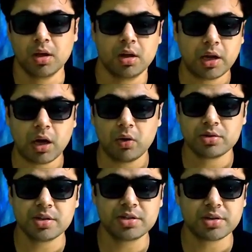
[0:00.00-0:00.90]
Now,
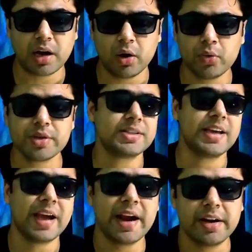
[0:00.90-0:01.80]
since Rahu is the
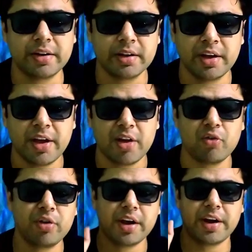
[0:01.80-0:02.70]
head,
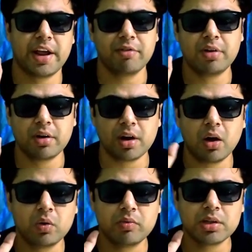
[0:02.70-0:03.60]
wherever
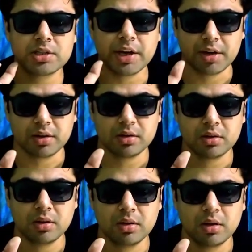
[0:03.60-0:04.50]
Rahu will sit
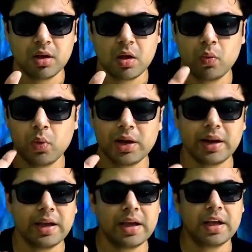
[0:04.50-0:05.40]
will
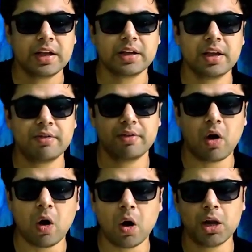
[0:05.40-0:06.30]
give
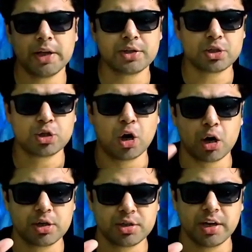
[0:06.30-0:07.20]
all his
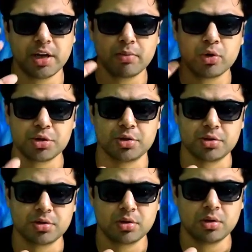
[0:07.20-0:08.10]
thoughts and
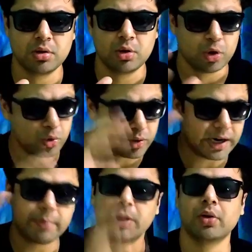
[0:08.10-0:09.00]
emotions to
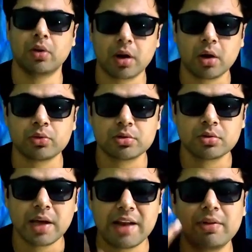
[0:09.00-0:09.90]
that particular house
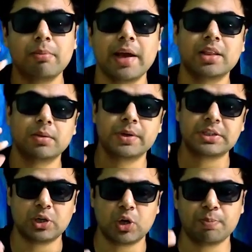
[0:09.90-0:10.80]
and will make the
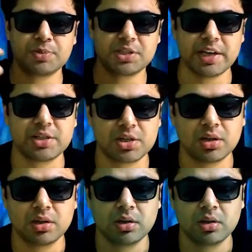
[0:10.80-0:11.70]
person obsessed
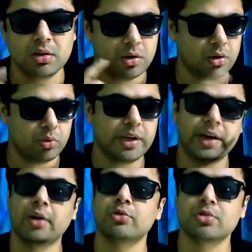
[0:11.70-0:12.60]
to that
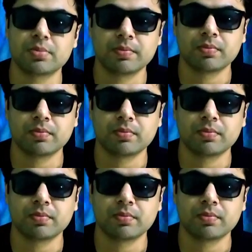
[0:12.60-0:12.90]
house.